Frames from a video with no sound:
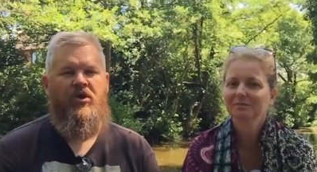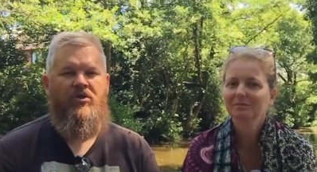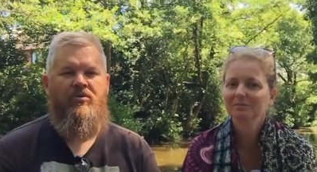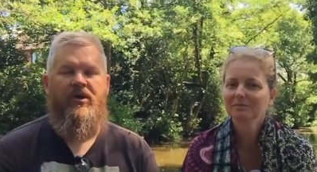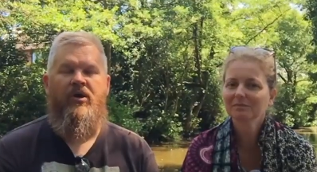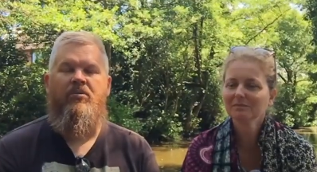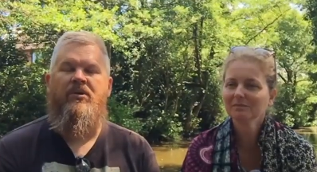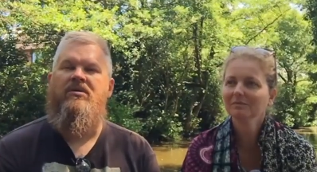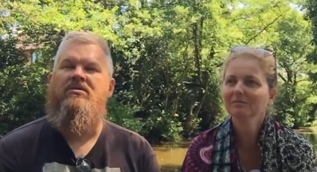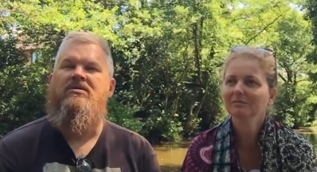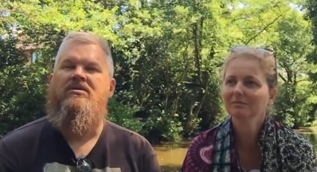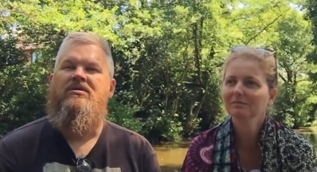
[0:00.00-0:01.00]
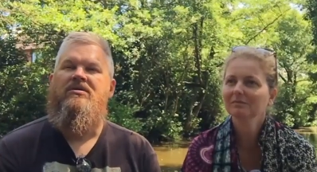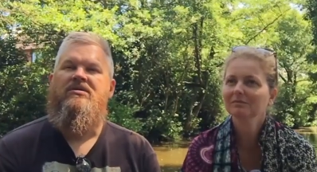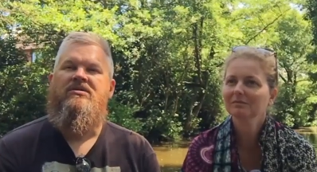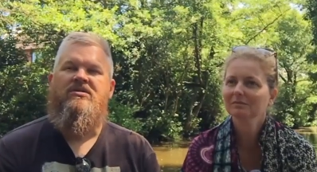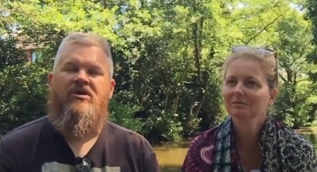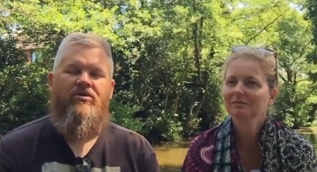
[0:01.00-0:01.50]
Speaker 1: all the way open.
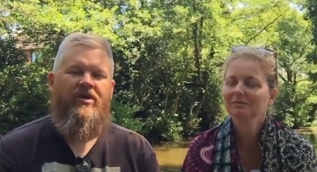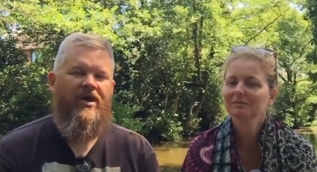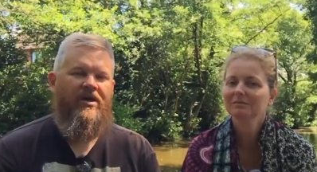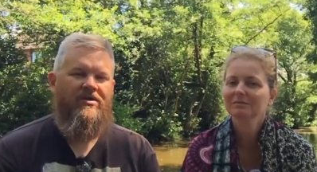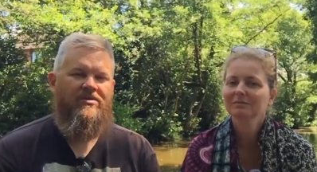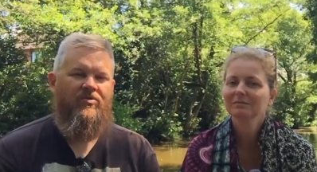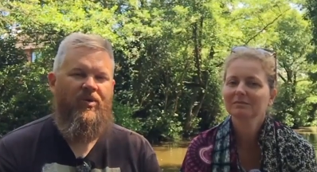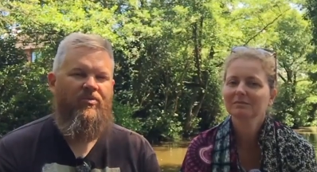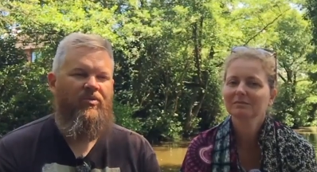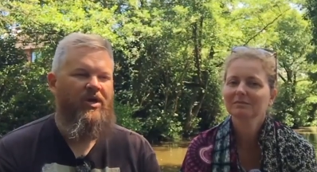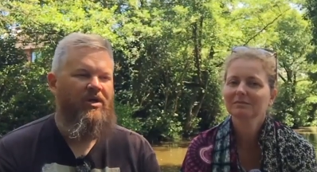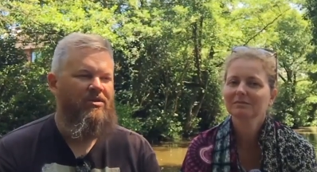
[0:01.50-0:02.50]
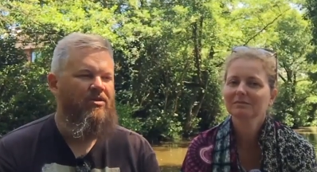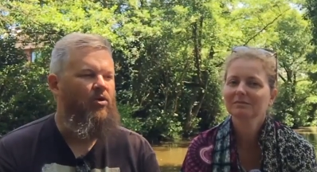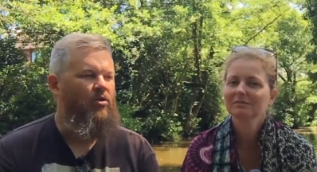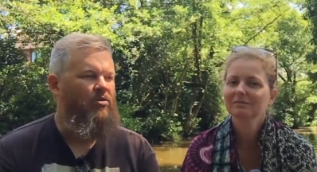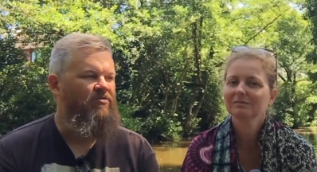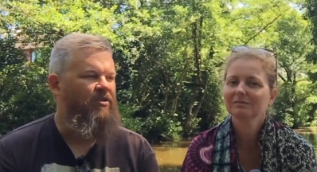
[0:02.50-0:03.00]
So yeah, when we hit the
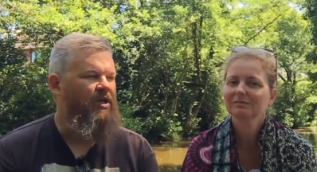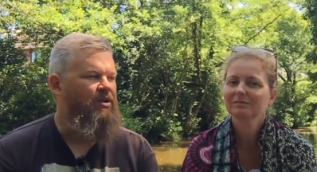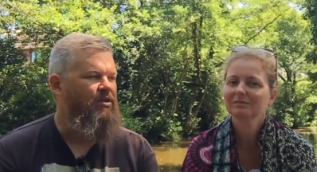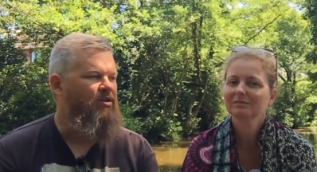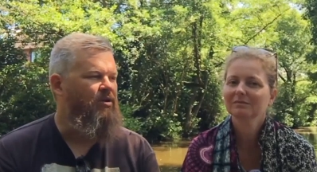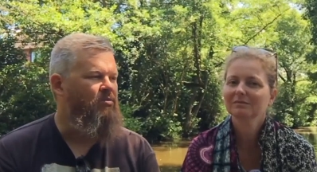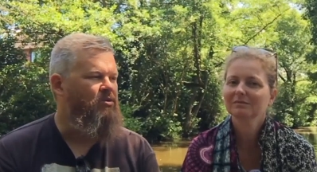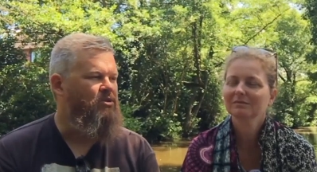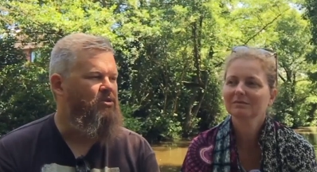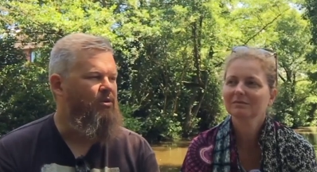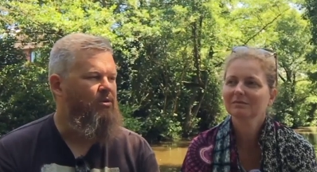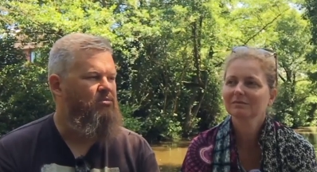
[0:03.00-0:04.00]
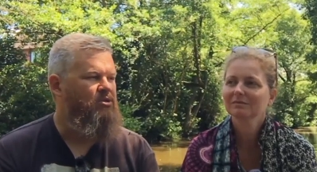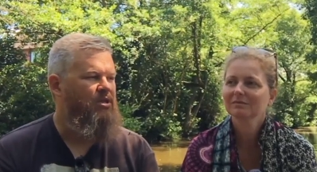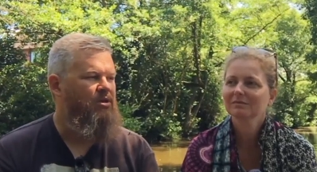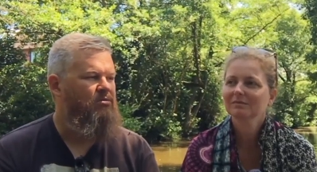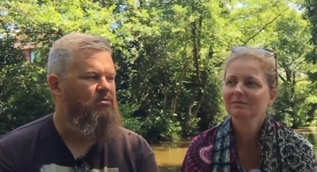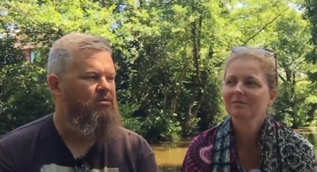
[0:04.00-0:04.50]
whole flight, I think we'll just go up
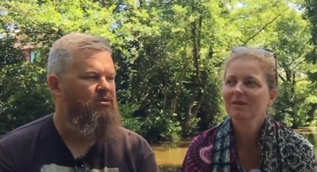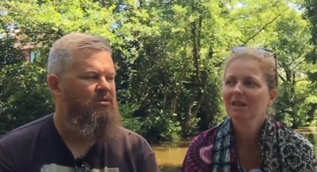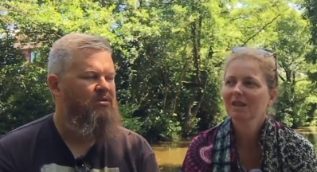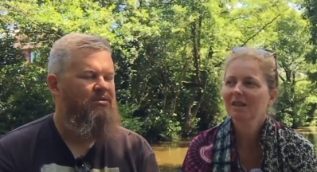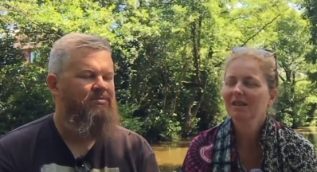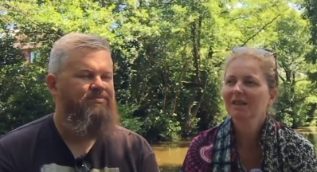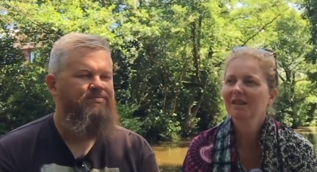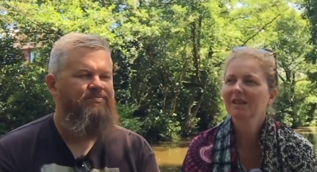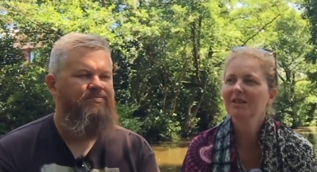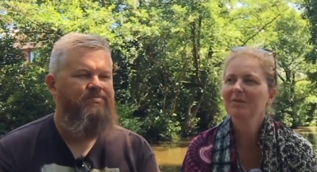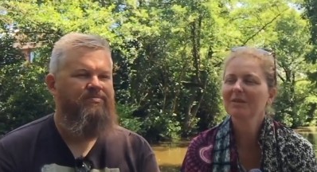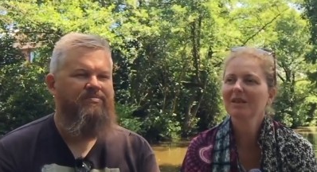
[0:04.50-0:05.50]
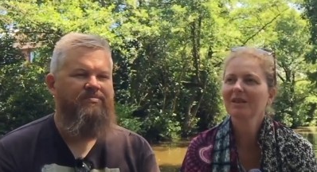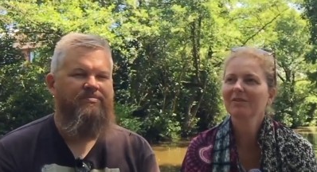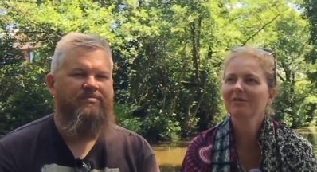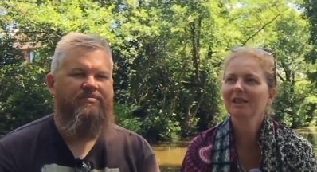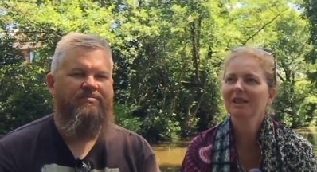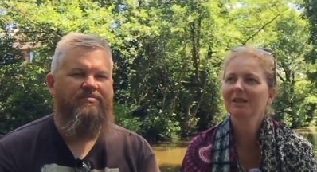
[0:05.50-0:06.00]
slow.
Speaker 2: Yeah, and there wasn't
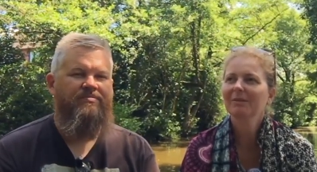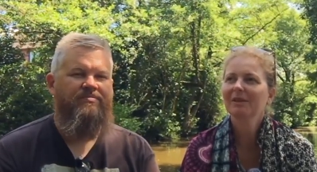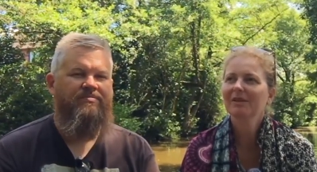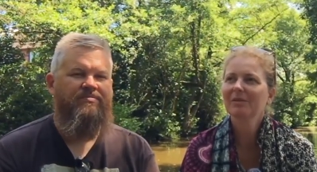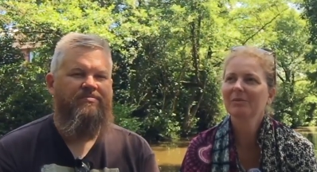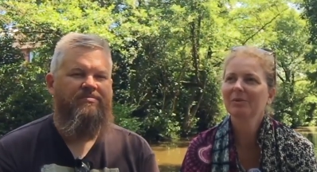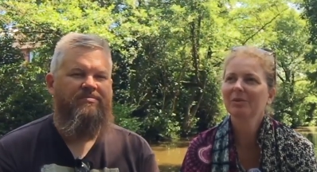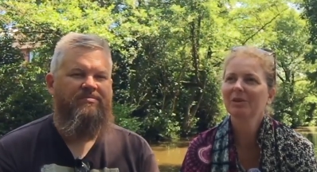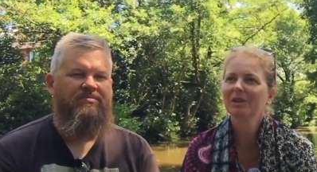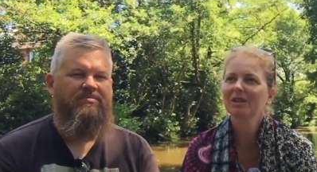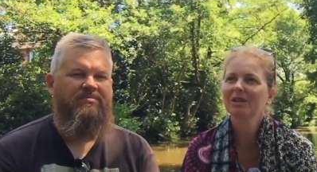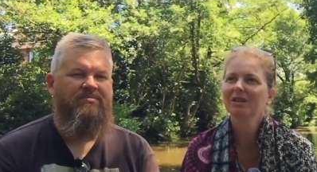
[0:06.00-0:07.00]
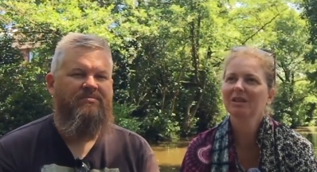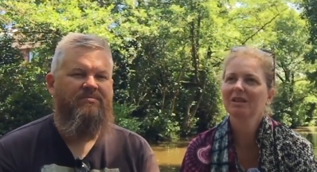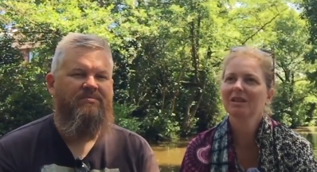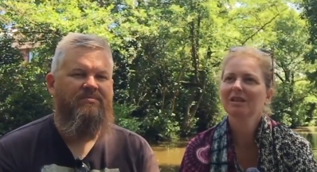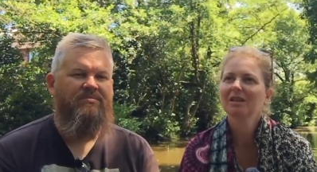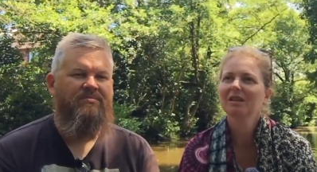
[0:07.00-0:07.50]
really anywhere to moor
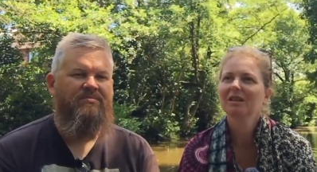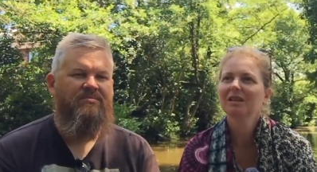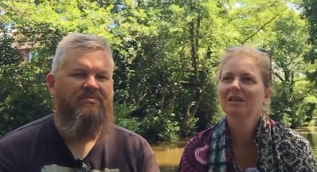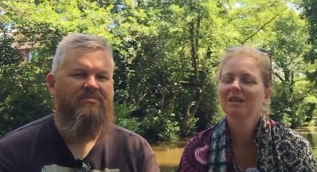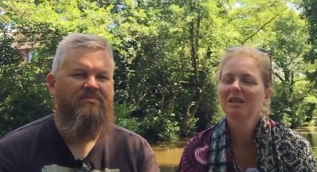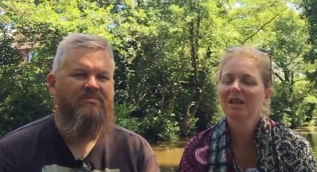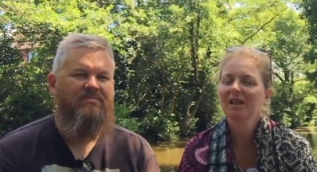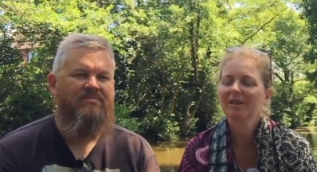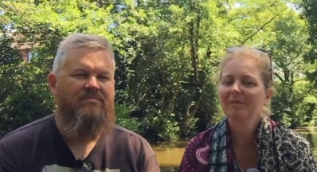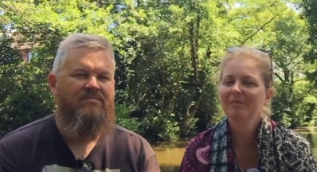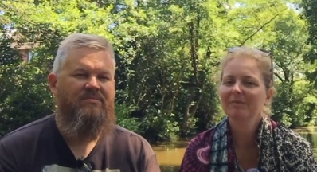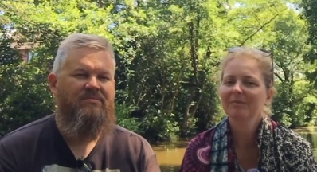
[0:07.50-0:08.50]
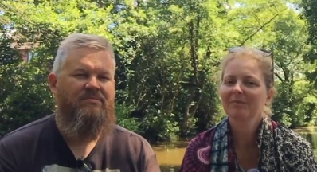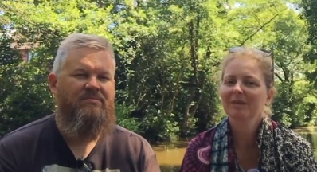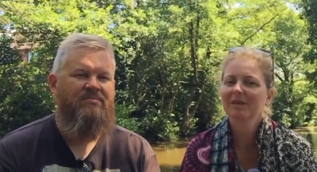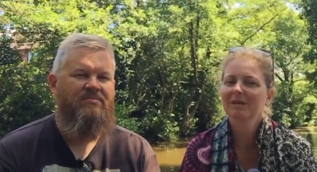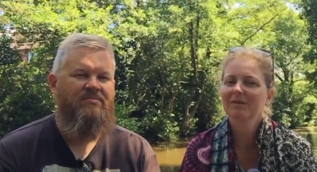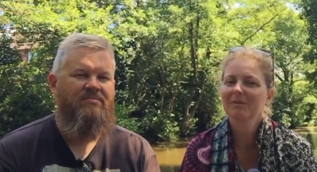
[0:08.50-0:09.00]

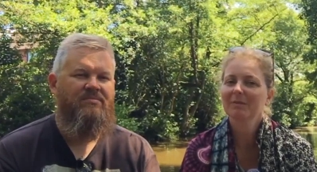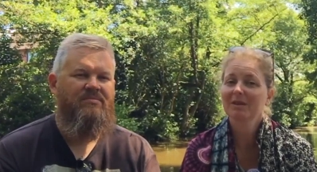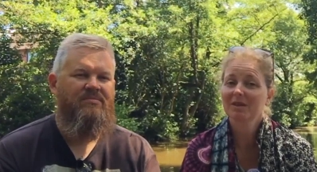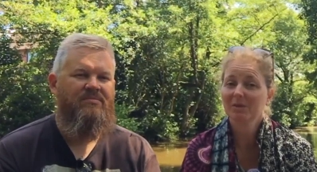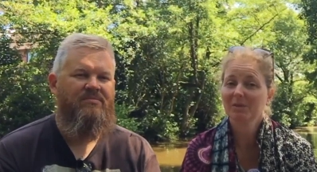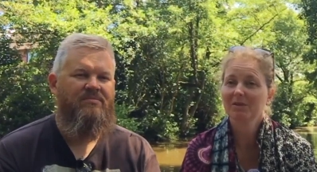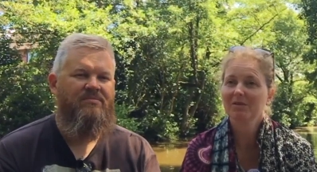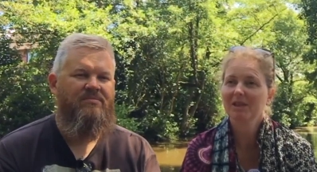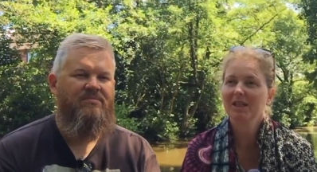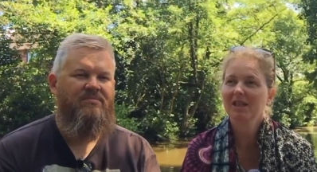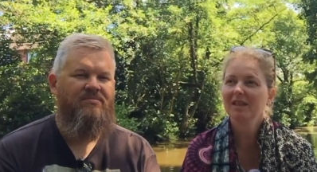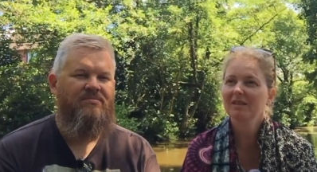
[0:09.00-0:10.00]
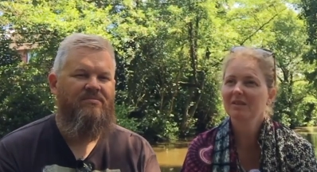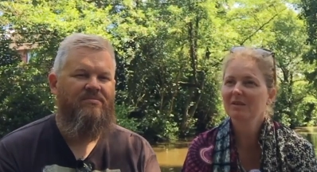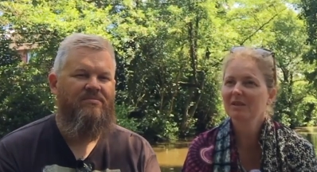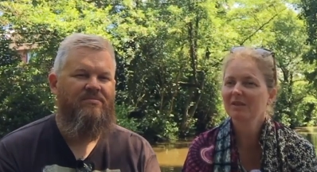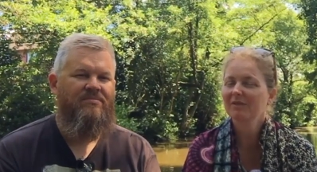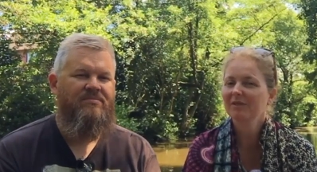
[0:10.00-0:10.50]
until we got to here. This
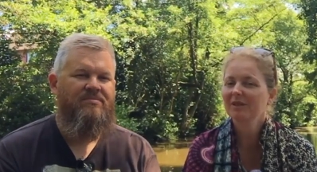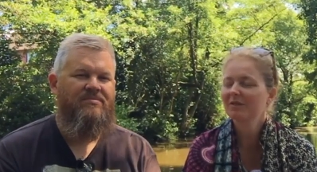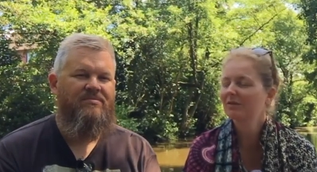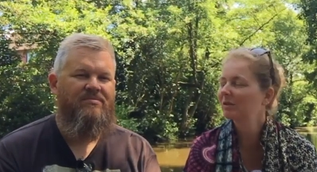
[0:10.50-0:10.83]
is like the first